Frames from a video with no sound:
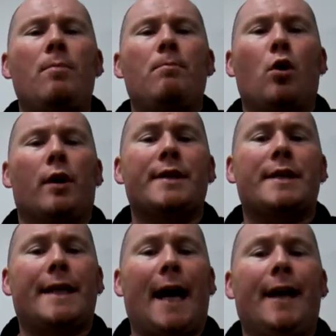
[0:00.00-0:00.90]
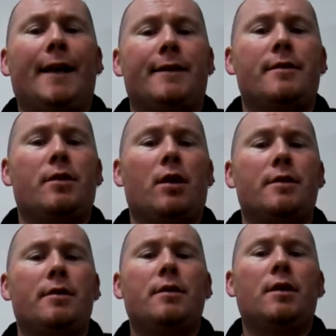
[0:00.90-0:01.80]
more on scale
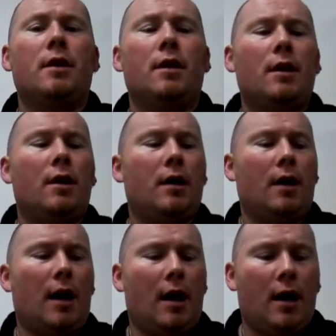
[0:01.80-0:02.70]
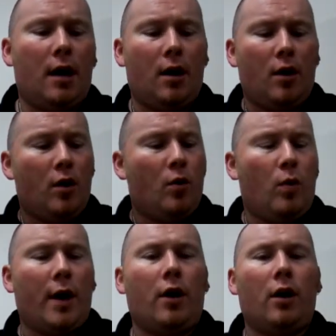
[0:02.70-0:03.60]
exercises.
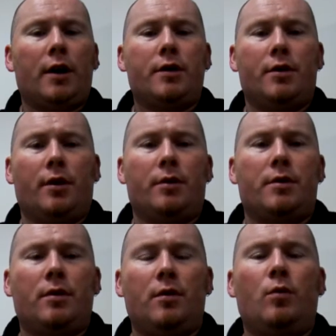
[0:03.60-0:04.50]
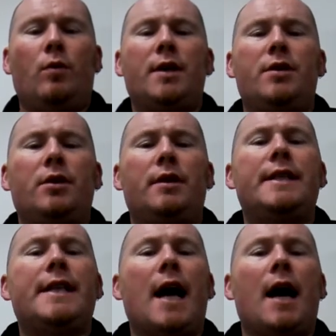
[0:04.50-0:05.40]
One I like to do is, once you're
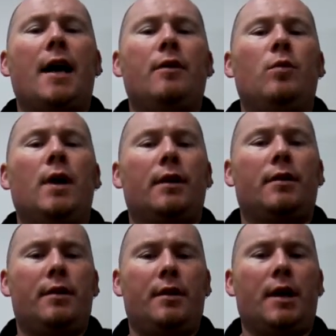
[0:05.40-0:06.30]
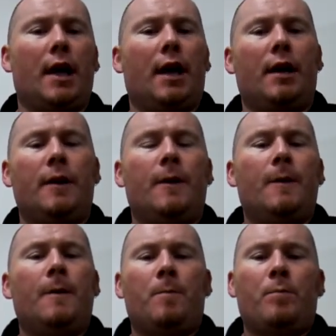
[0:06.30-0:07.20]
down with the
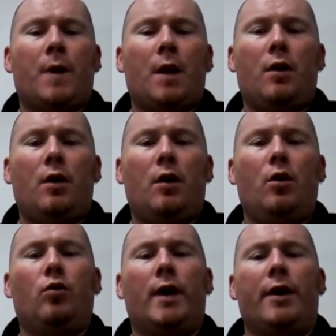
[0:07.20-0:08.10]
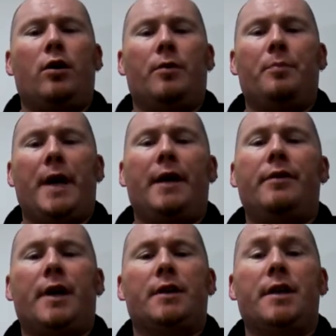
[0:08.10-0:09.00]
whole lean on me
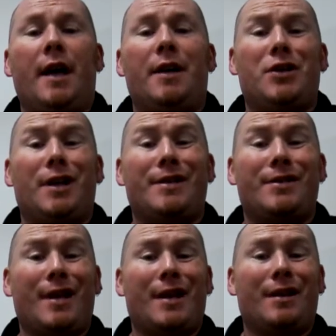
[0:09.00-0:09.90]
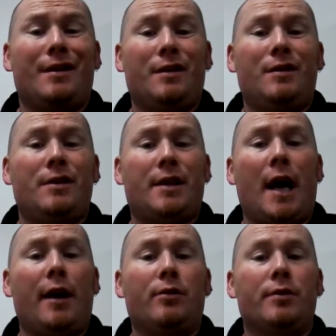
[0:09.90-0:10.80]
thing to actually sing
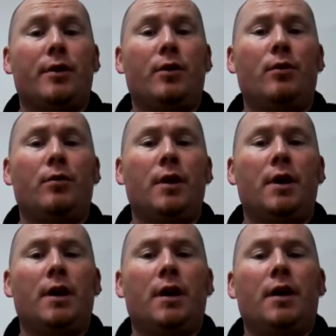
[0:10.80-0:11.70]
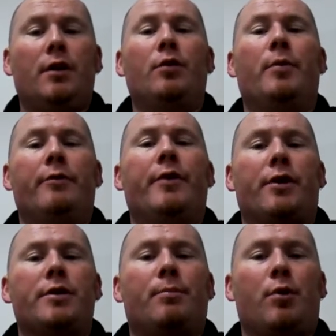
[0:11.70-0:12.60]
scales at all, you'll be
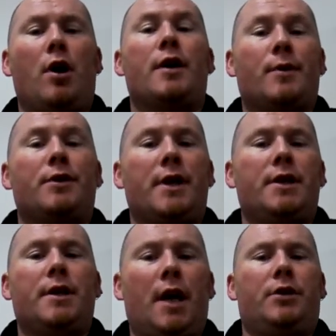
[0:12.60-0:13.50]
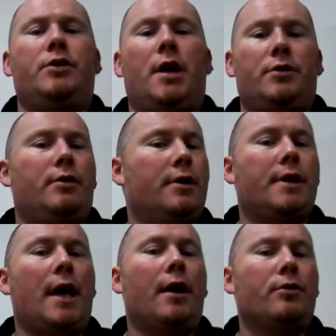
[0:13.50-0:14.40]
very surprised once you actually start just doing
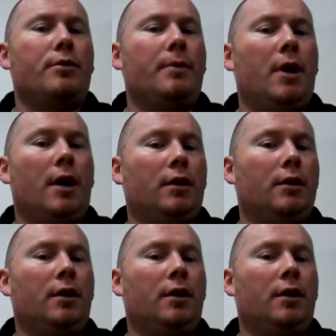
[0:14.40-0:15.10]
scales. You'll be like,